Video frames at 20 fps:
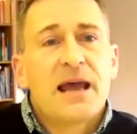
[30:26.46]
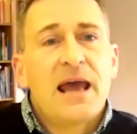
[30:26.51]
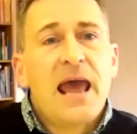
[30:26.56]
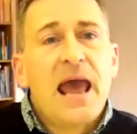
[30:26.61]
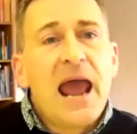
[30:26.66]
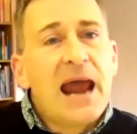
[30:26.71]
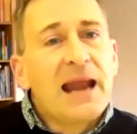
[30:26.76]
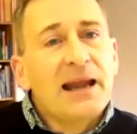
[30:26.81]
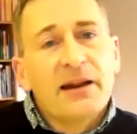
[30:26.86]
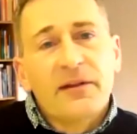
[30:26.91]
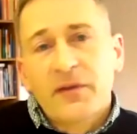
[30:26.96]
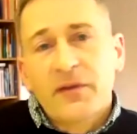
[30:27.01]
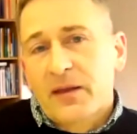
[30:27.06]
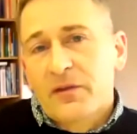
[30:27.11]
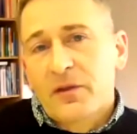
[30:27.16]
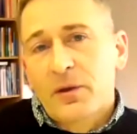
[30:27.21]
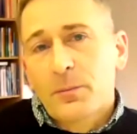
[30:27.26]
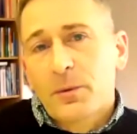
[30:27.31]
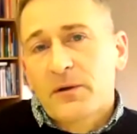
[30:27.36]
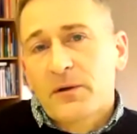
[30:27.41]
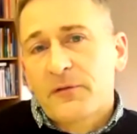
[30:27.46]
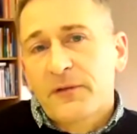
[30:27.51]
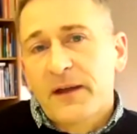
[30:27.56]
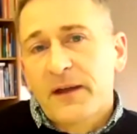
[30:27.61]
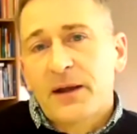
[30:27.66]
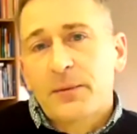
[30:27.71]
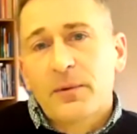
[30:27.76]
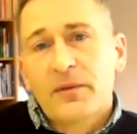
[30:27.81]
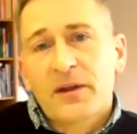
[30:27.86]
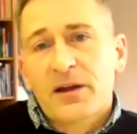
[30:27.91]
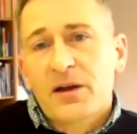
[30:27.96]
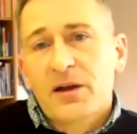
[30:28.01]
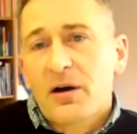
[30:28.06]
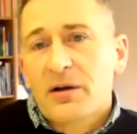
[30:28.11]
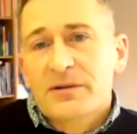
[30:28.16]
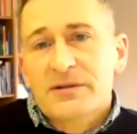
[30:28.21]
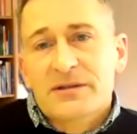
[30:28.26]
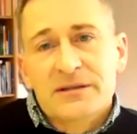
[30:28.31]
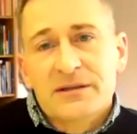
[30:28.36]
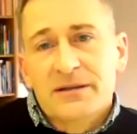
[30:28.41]
anything that would fit with the
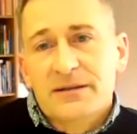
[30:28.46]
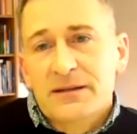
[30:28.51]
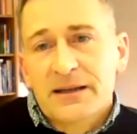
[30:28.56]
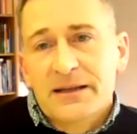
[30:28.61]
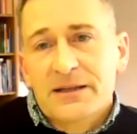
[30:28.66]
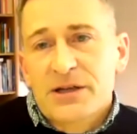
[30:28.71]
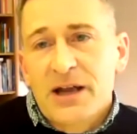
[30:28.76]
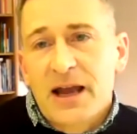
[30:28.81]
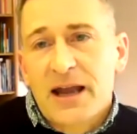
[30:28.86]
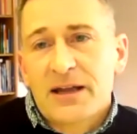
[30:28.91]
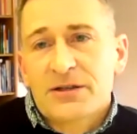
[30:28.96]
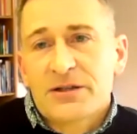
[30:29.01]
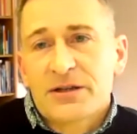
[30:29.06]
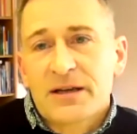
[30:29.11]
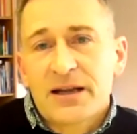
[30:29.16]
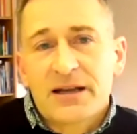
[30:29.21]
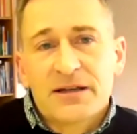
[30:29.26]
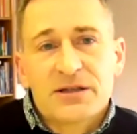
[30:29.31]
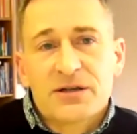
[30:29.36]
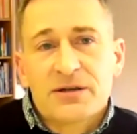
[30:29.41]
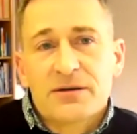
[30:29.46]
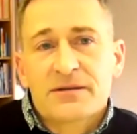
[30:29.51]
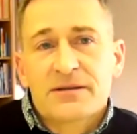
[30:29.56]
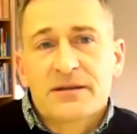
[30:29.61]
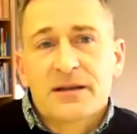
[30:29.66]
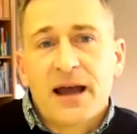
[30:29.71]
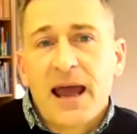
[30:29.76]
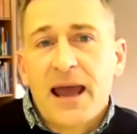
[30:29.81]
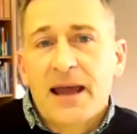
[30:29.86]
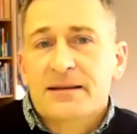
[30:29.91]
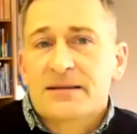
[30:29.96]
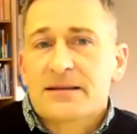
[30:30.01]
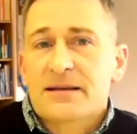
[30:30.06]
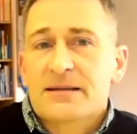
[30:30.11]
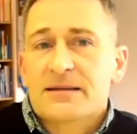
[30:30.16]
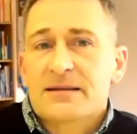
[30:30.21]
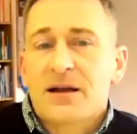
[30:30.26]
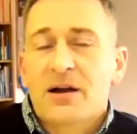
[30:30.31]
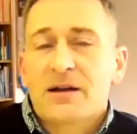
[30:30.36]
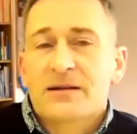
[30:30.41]
constantly changing issues that
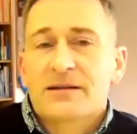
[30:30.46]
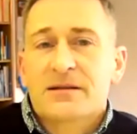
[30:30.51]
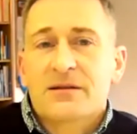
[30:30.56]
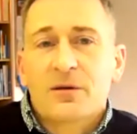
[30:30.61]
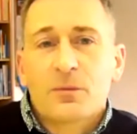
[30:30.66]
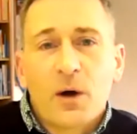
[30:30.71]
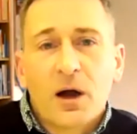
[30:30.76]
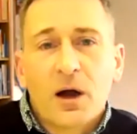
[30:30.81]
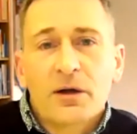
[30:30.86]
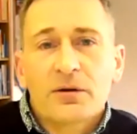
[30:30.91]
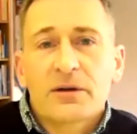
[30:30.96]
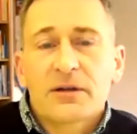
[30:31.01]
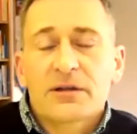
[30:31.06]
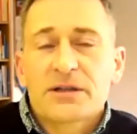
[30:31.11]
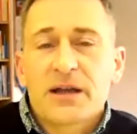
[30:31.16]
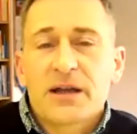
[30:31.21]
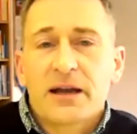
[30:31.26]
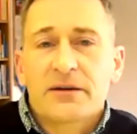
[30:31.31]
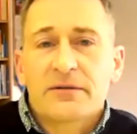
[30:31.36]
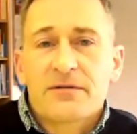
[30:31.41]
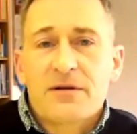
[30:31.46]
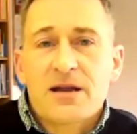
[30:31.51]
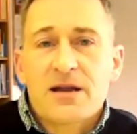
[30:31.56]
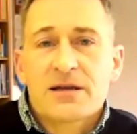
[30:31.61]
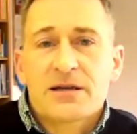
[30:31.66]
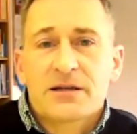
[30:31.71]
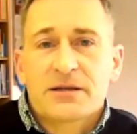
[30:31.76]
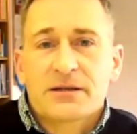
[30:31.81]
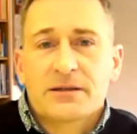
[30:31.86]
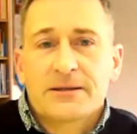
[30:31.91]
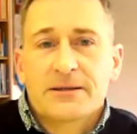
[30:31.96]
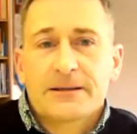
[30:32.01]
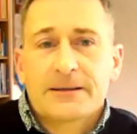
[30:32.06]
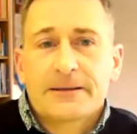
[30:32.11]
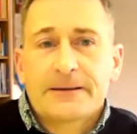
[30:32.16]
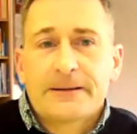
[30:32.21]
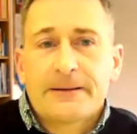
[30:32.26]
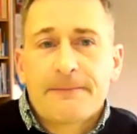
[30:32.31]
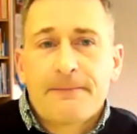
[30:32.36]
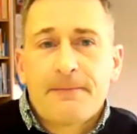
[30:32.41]
exercise the woke generation.
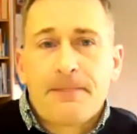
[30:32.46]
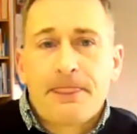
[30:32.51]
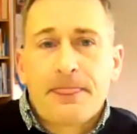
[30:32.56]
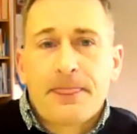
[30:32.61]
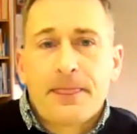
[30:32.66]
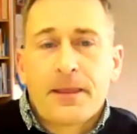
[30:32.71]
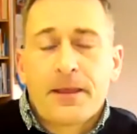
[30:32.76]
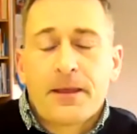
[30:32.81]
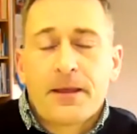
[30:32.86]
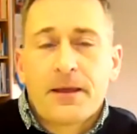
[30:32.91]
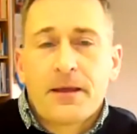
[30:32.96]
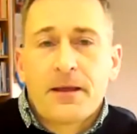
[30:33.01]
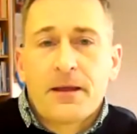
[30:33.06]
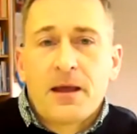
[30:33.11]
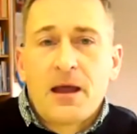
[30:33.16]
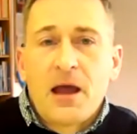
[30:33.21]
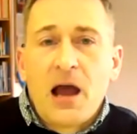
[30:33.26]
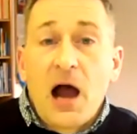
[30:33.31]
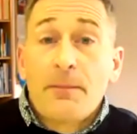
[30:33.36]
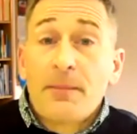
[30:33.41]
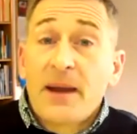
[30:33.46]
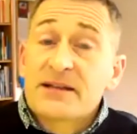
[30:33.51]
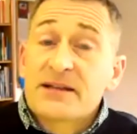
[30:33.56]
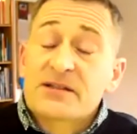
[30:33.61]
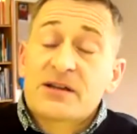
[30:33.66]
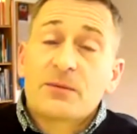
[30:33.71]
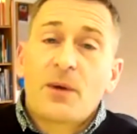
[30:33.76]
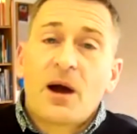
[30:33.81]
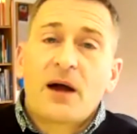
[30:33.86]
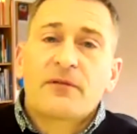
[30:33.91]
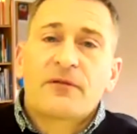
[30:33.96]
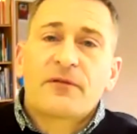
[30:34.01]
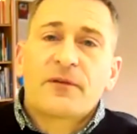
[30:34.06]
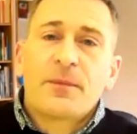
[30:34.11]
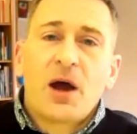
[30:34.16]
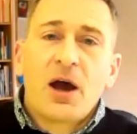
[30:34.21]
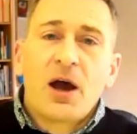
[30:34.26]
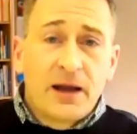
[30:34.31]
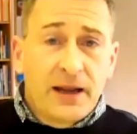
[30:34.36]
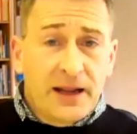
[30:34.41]
I mentioned one
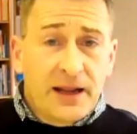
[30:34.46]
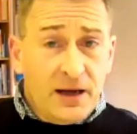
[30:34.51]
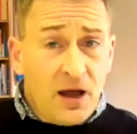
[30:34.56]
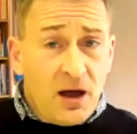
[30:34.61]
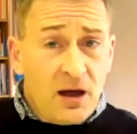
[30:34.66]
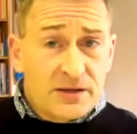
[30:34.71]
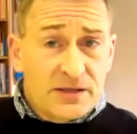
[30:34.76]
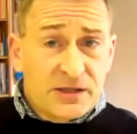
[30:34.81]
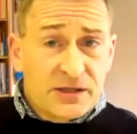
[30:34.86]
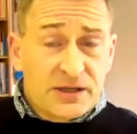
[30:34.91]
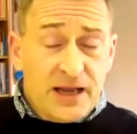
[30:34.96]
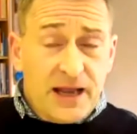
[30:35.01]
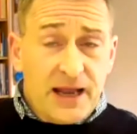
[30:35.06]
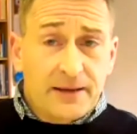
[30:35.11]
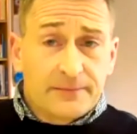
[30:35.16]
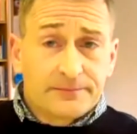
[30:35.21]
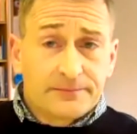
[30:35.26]
from earlier last year,